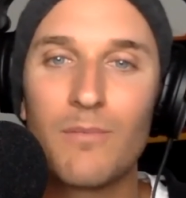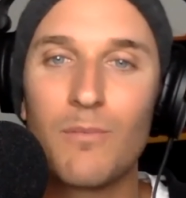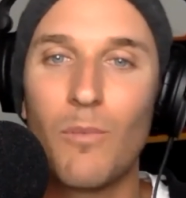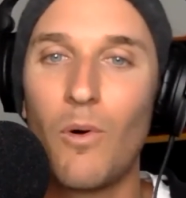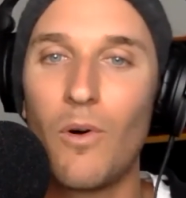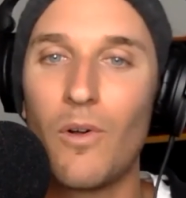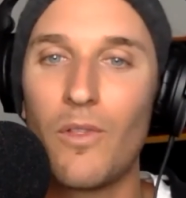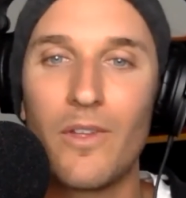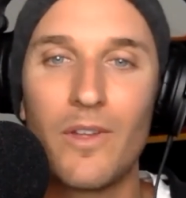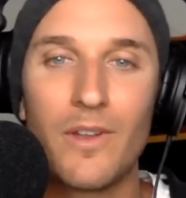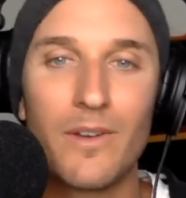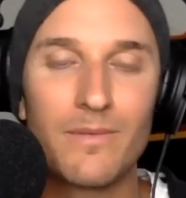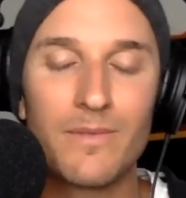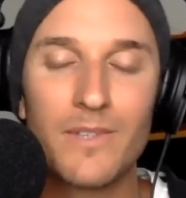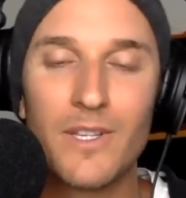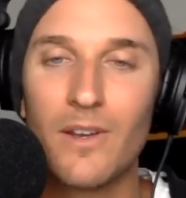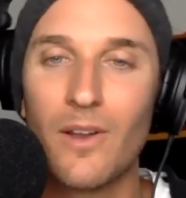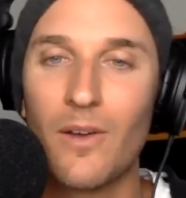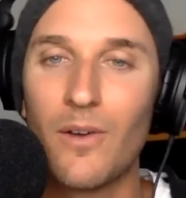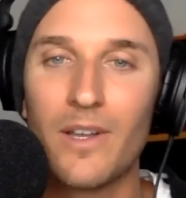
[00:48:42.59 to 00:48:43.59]
more
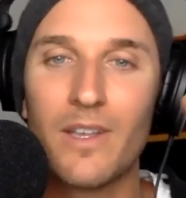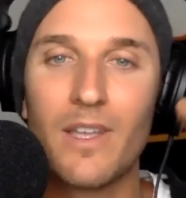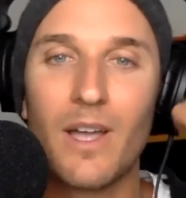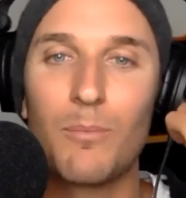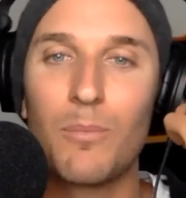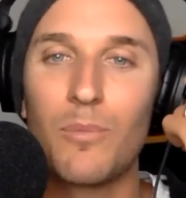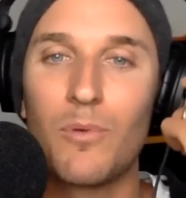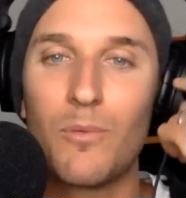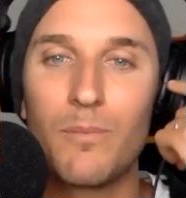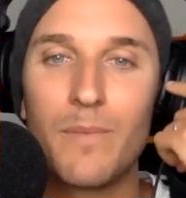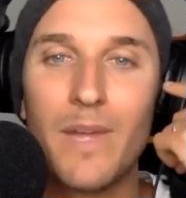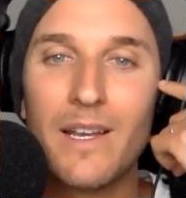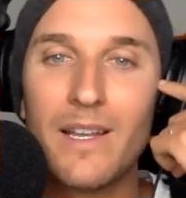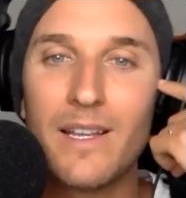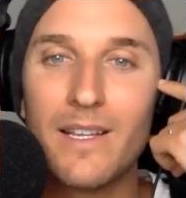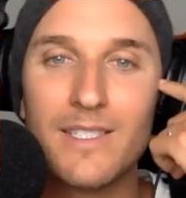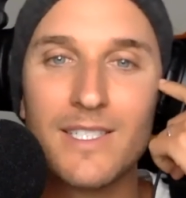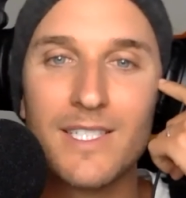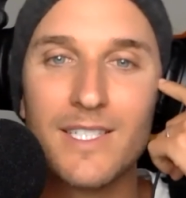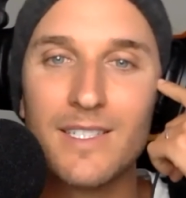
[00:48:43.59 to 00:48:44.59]
than, you know, a couple
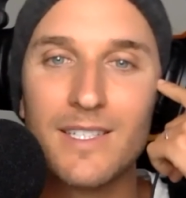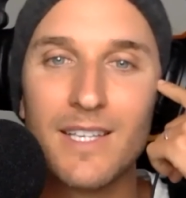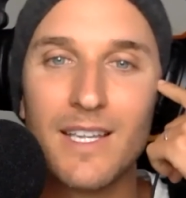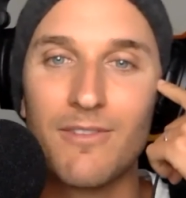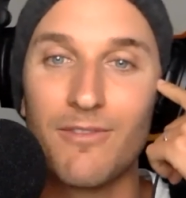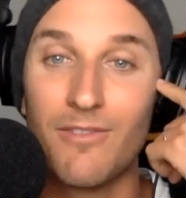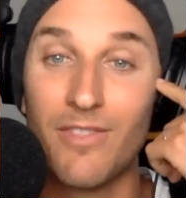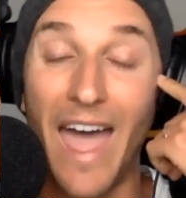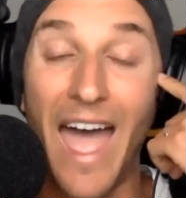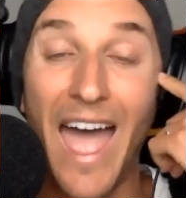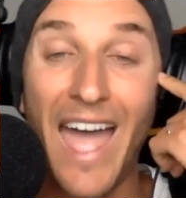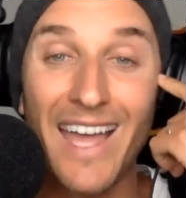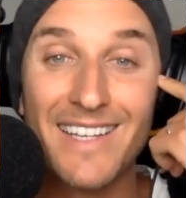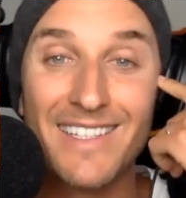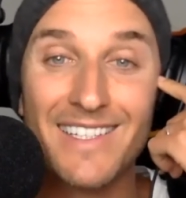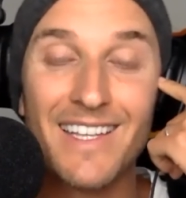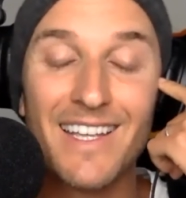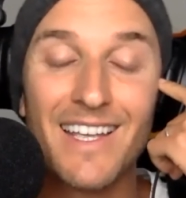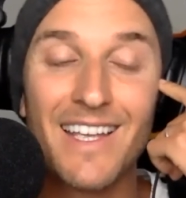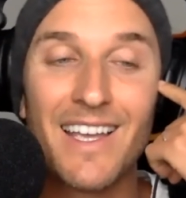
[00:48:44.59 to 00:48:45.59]
minutes, if
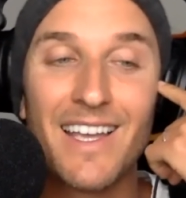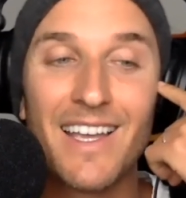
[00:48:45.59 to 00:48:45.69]
that,